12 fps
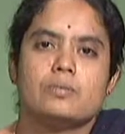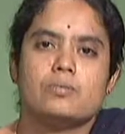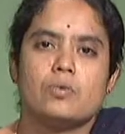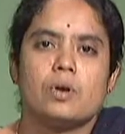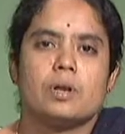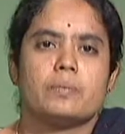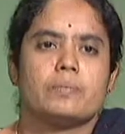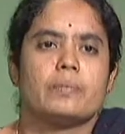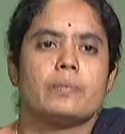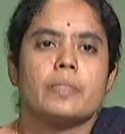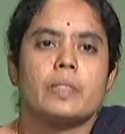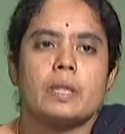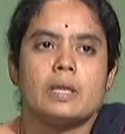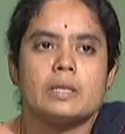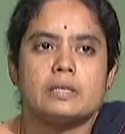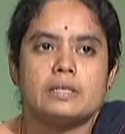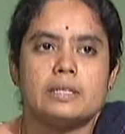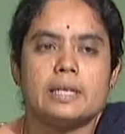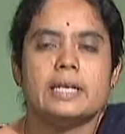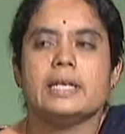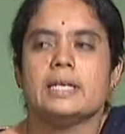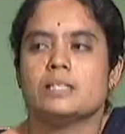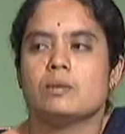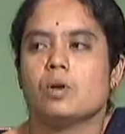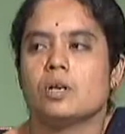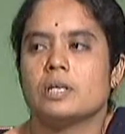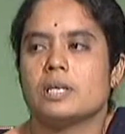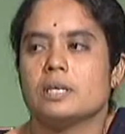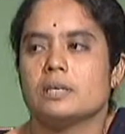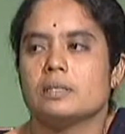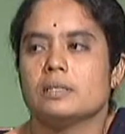for treating the water.